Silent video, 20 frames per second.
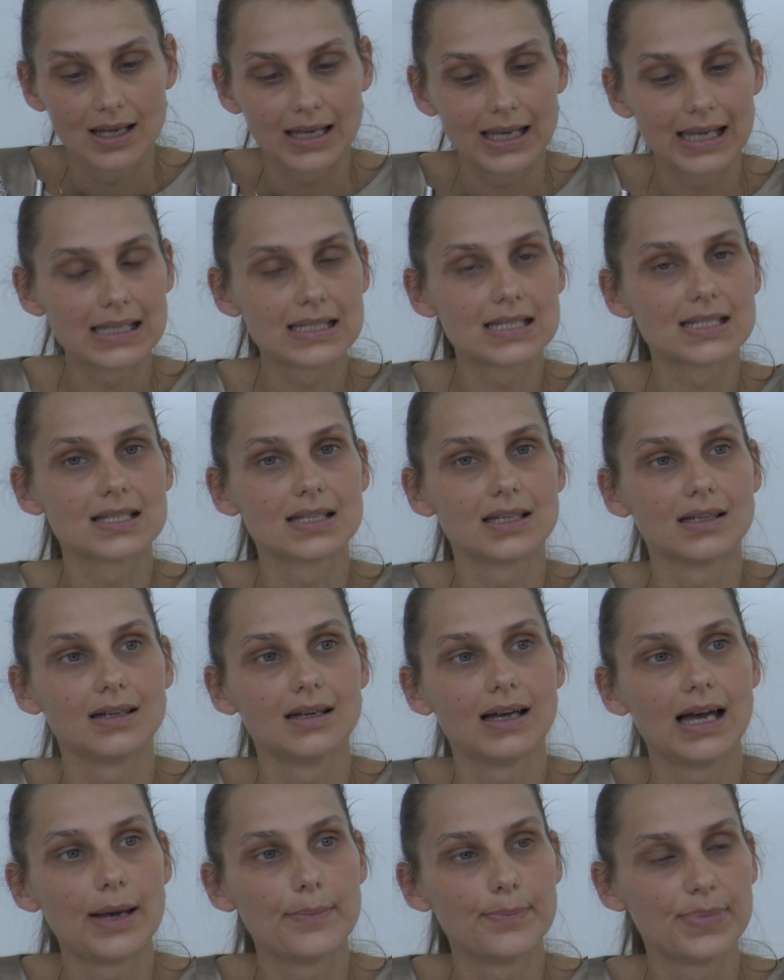it's
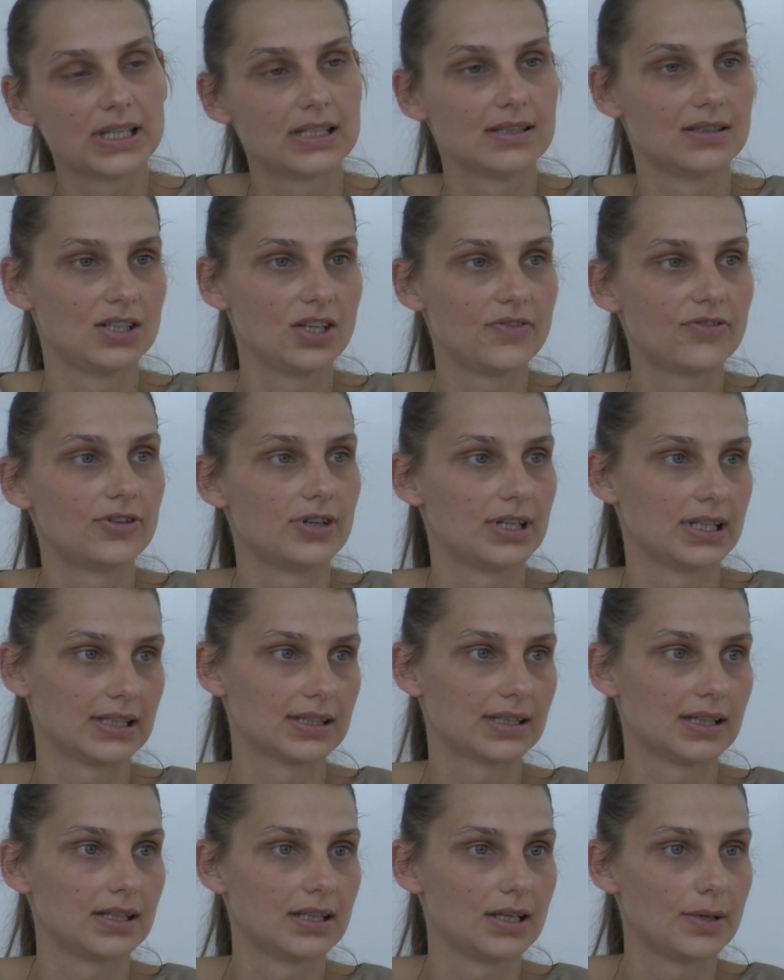a bit
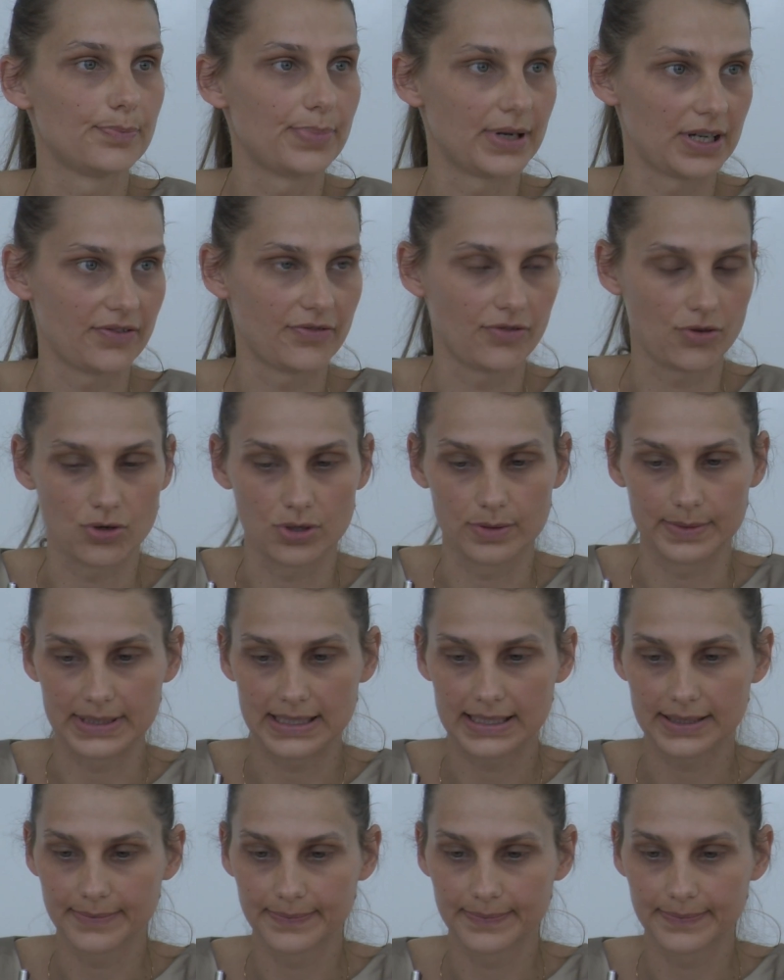differently performed.